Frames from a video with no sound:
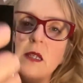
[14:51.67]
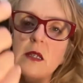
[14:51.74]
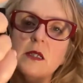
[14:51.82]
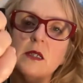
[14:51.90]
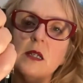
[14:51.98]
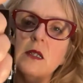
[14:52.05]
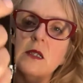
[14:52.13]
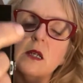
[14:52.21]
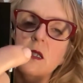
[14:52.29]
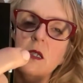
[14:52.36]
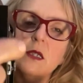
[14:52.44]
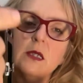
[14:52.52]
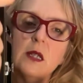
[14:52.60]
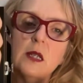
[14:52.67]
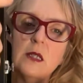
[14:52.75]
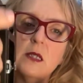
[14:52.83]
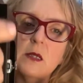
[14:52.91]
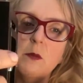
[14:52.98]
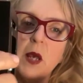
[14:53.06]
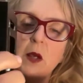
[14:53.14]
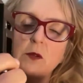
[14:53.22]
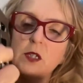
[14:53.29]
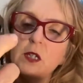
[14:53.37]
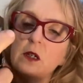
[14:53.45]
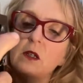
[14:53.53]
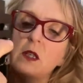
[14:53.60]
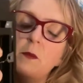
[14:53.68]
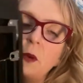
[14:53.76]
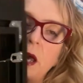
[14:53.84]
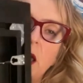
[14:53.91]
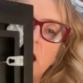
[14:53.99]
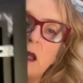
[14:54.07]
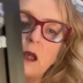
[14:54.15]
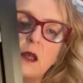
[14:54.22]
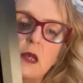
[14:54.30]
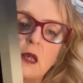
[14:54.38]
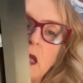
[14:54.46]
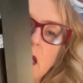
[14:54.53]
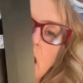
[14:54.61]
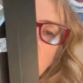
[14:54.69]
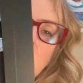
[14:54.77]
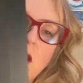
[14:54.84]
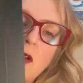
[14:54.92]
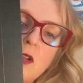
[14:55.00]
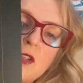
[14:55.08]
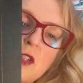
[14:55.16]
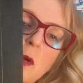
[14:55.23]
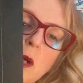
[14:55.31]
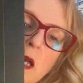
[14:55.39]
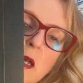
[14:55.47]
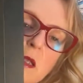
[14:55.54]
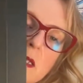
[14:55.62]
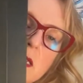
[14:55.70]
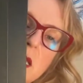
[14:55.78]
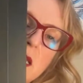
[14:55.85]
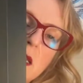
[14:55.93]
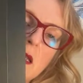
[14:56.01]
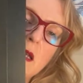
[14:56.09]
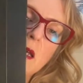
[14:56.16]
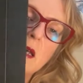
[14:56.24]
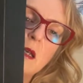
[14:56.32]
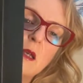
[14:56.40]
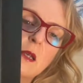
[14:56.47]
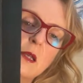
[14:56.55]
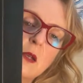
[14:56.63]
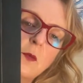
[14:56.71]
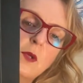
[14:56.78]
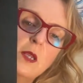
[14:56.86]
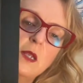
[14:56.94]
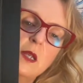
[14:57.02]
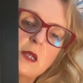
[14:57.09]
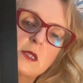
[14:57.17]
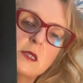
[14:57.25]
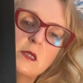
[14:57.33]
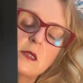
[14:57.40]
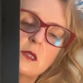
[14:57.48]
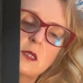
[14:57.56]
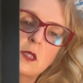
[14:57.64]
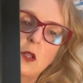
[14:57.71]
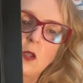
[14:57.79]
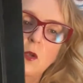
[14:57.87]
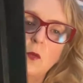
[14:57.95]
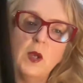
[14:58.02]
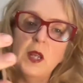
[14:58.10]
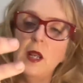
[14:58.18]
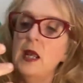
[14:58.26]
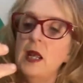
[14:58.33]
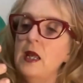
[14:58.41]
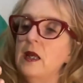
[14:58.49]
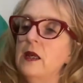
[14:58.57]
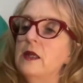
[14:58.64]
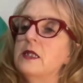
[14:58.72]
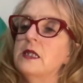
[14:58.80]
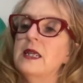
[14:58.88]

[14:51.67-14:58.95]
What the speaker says: is, and it's got this nice mounting on the back. It also has a really nice solid way to hang it.